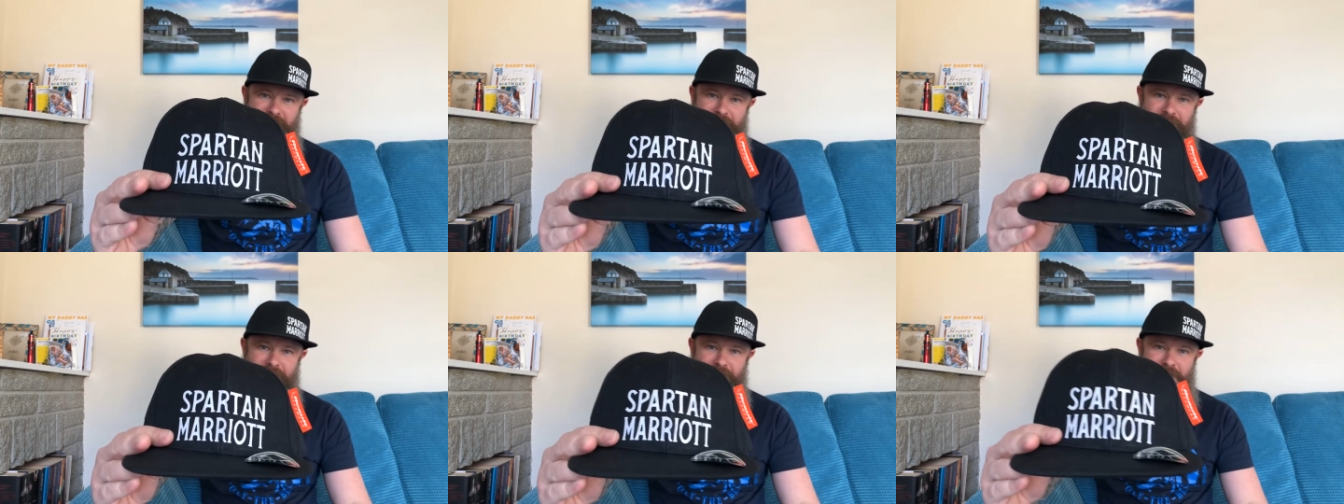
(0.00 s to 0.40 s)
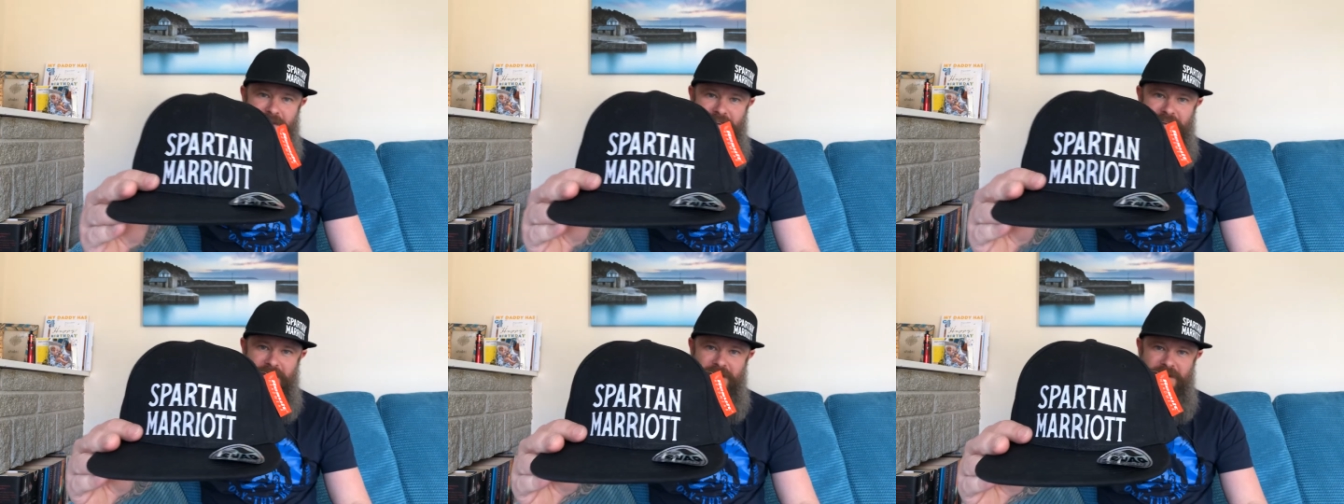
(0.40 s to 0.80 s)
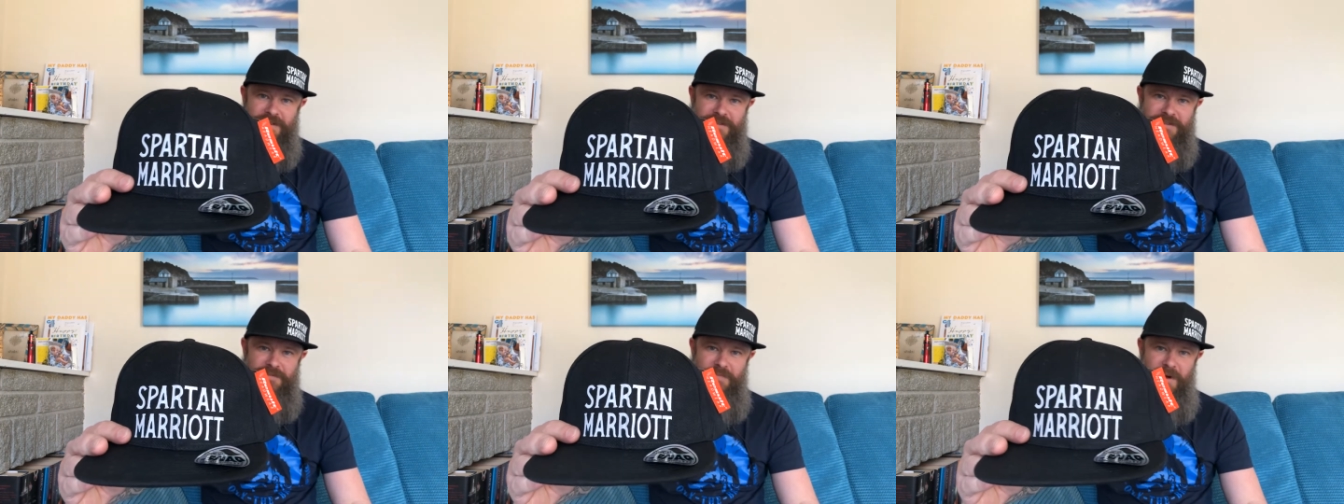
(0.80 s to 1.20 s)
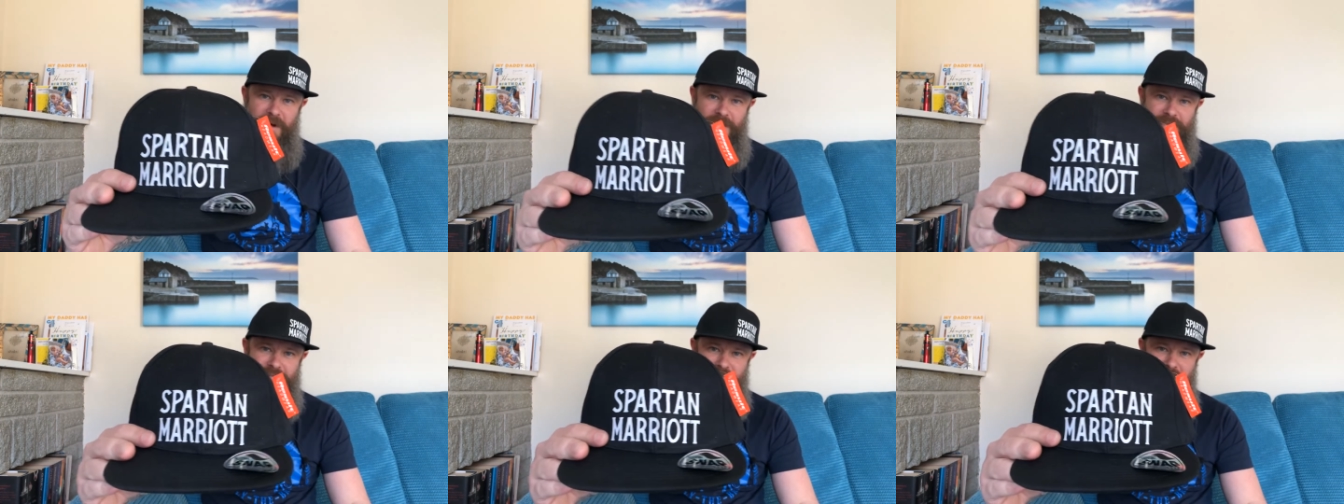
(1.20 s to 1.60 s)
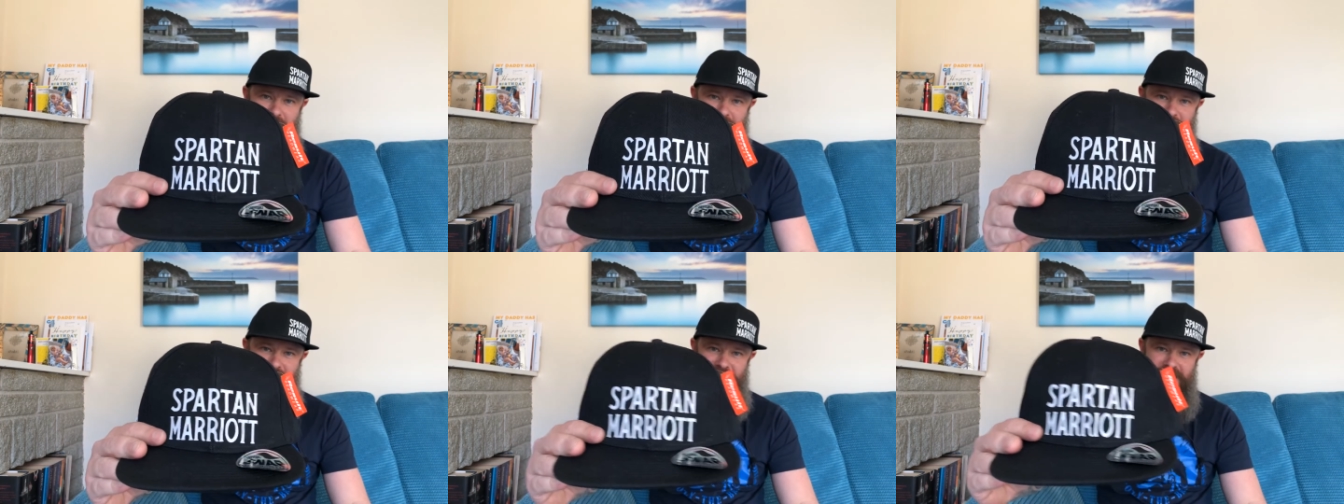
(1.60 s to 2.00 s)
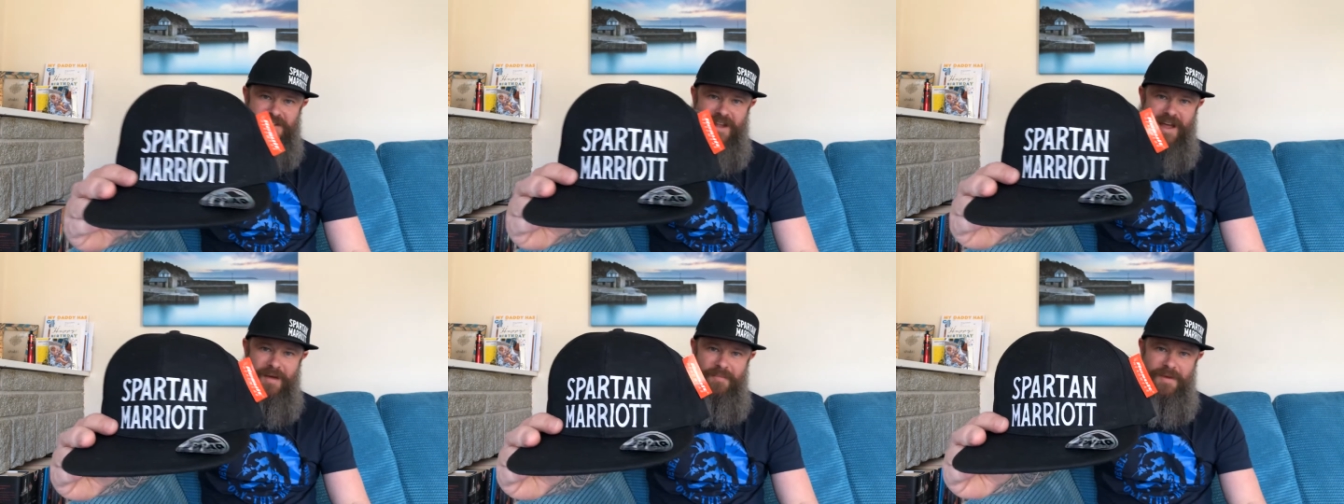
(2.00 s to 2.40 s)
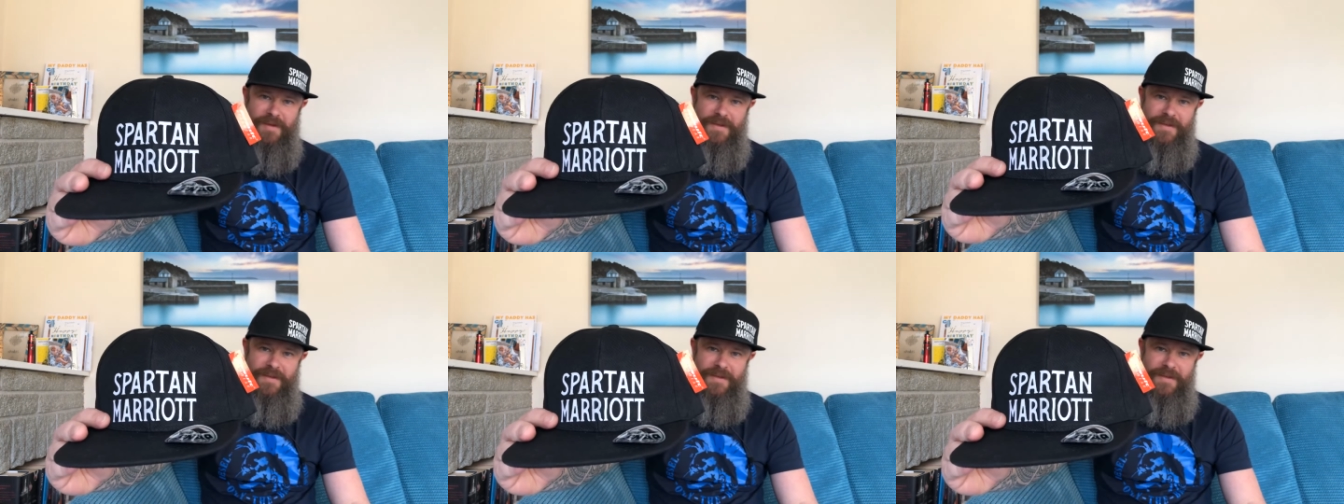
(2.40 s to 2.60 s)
for the uh, Spartan Marriott Snap